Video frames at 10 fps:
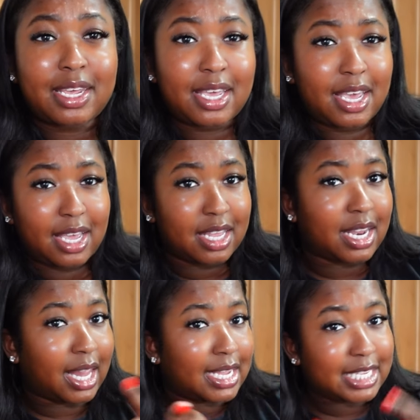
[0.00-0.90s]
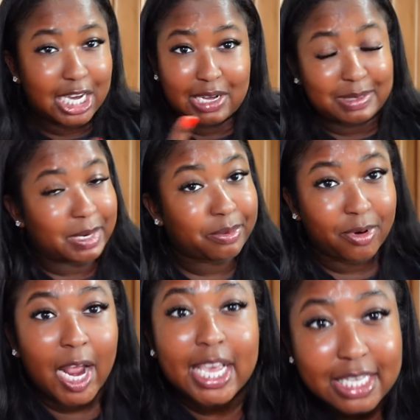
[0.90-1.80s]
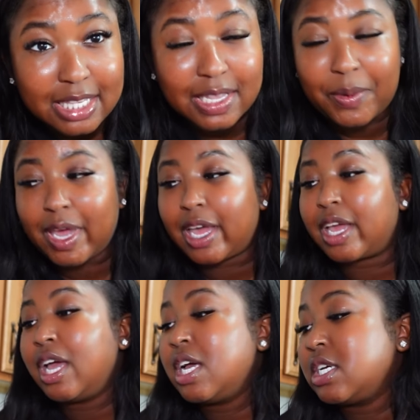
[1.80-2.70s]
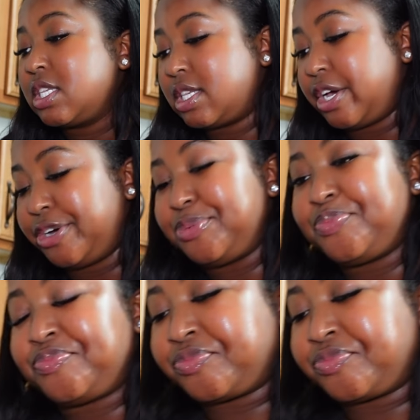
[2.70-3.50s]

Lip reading: and a lot of times better price, okay? So